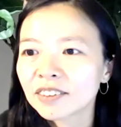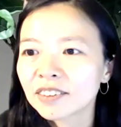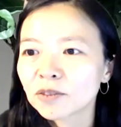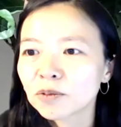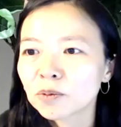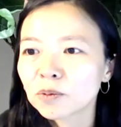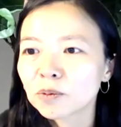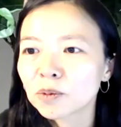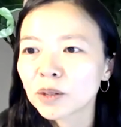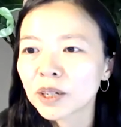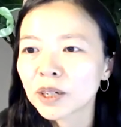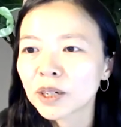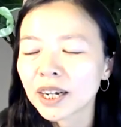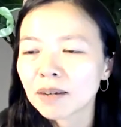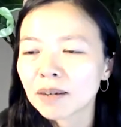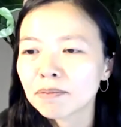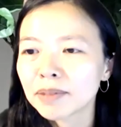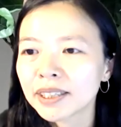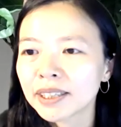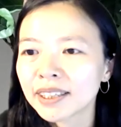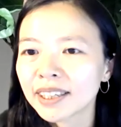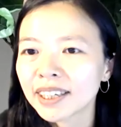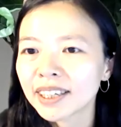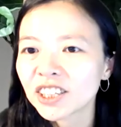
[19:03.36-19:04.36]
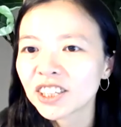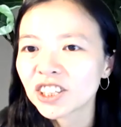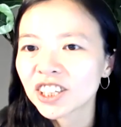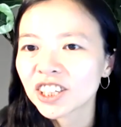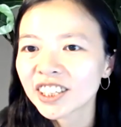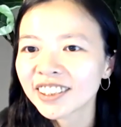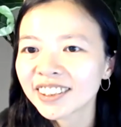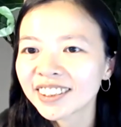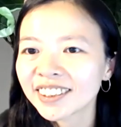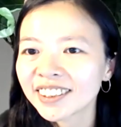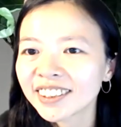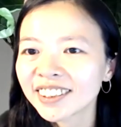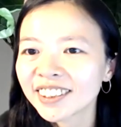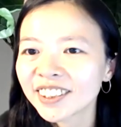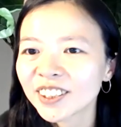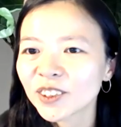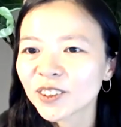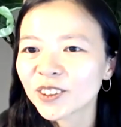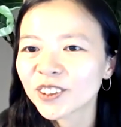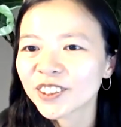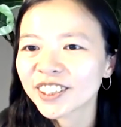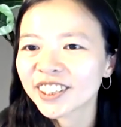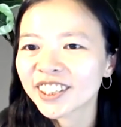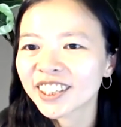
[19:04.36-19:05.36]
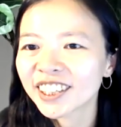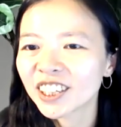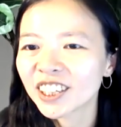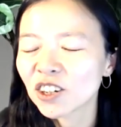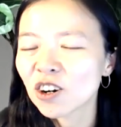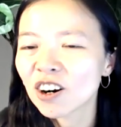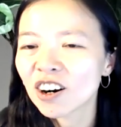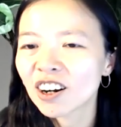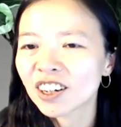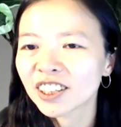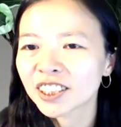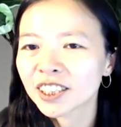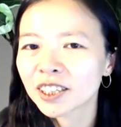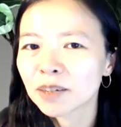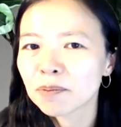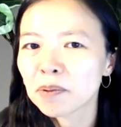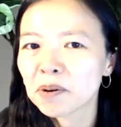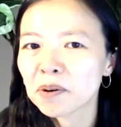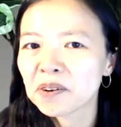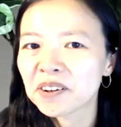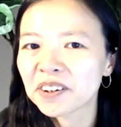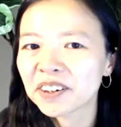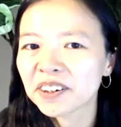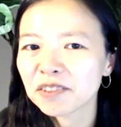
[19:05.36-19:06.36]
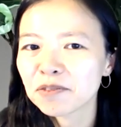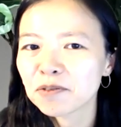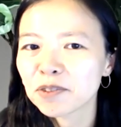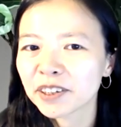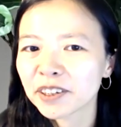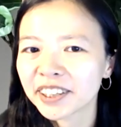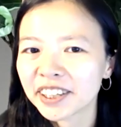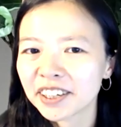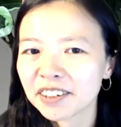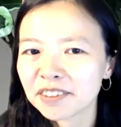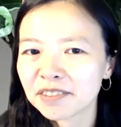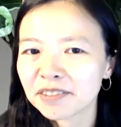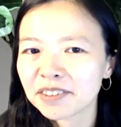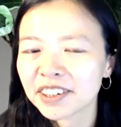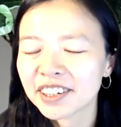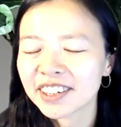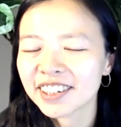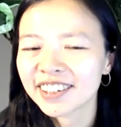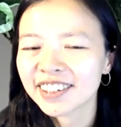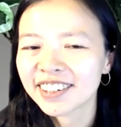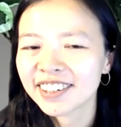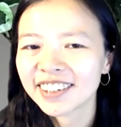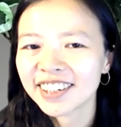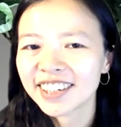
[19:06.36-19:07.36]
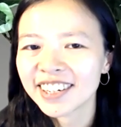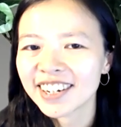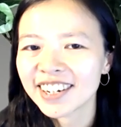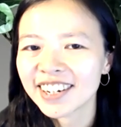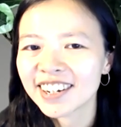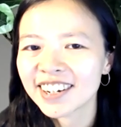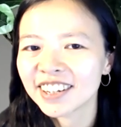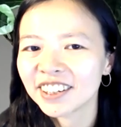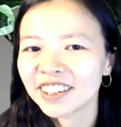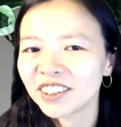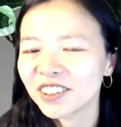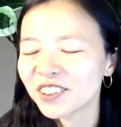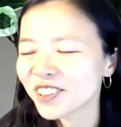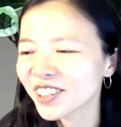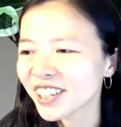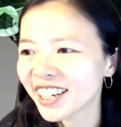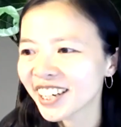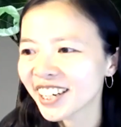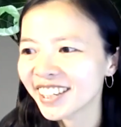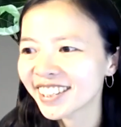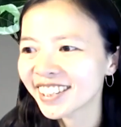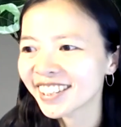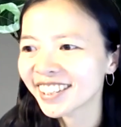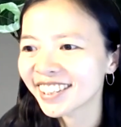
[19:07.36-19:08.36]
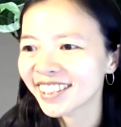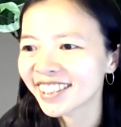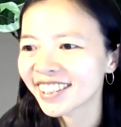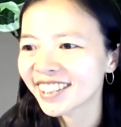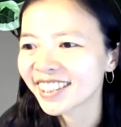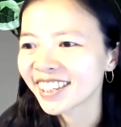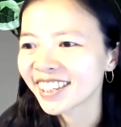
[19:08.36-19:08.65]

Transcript: recommendations or across the board for different DNA use cases?